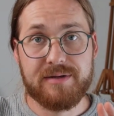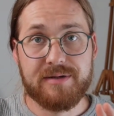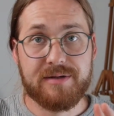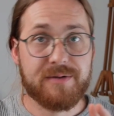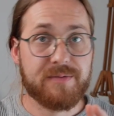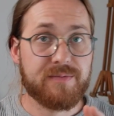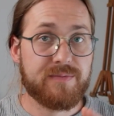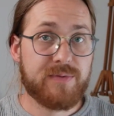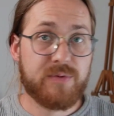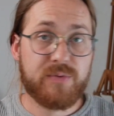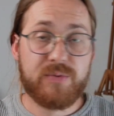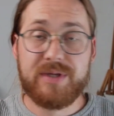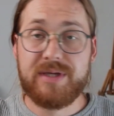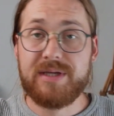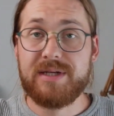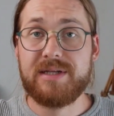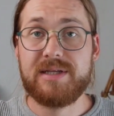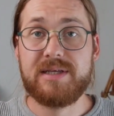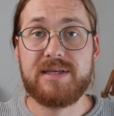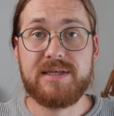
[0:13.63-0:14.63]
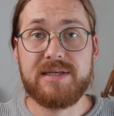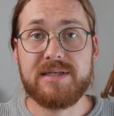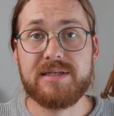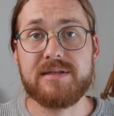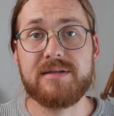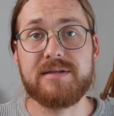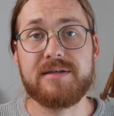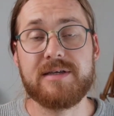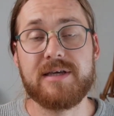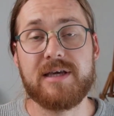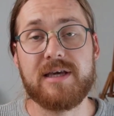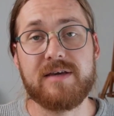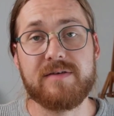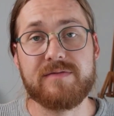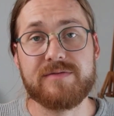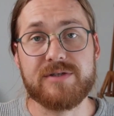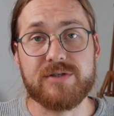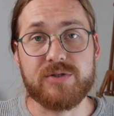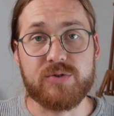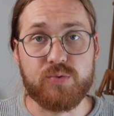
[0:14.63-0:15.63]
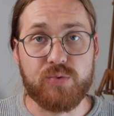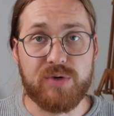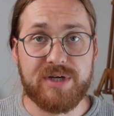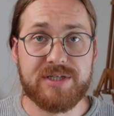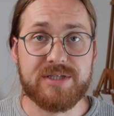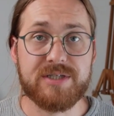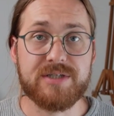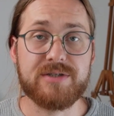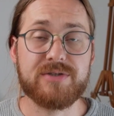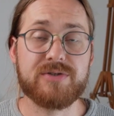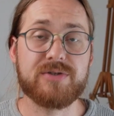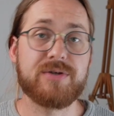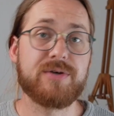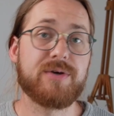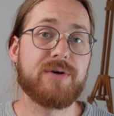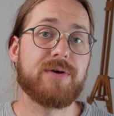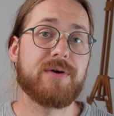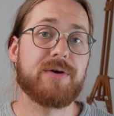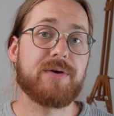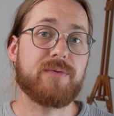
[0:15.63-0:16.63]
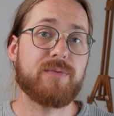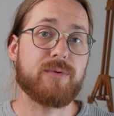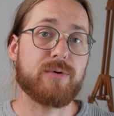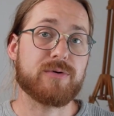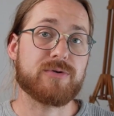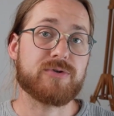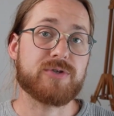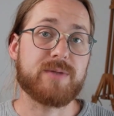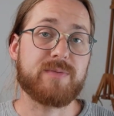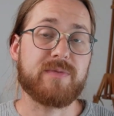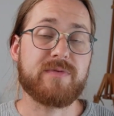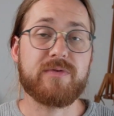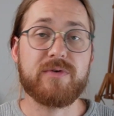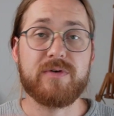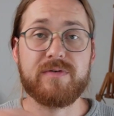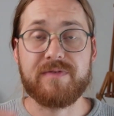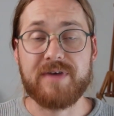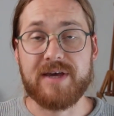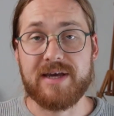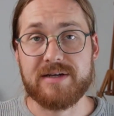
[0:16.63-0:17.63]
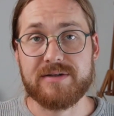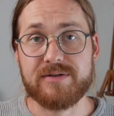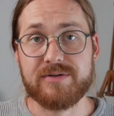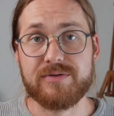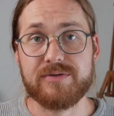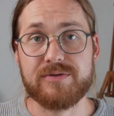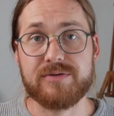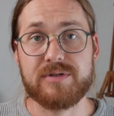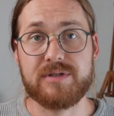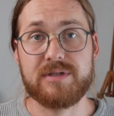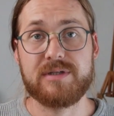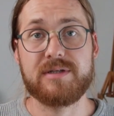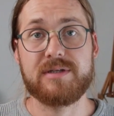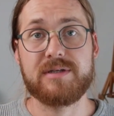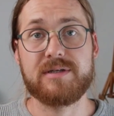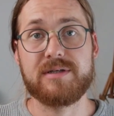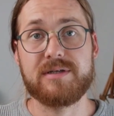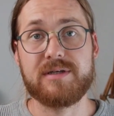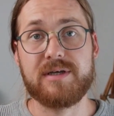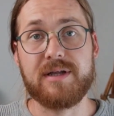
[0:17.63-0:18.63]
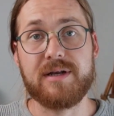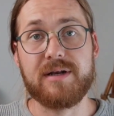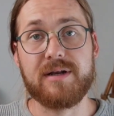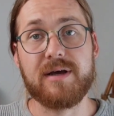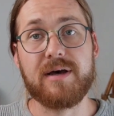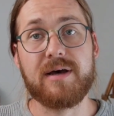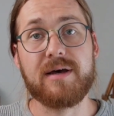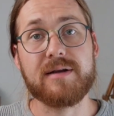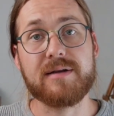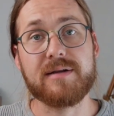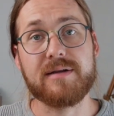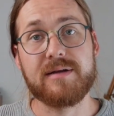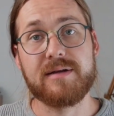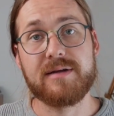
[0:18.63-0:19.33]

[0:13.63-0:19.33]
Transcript: But we can easily have situations where some of our factors cannot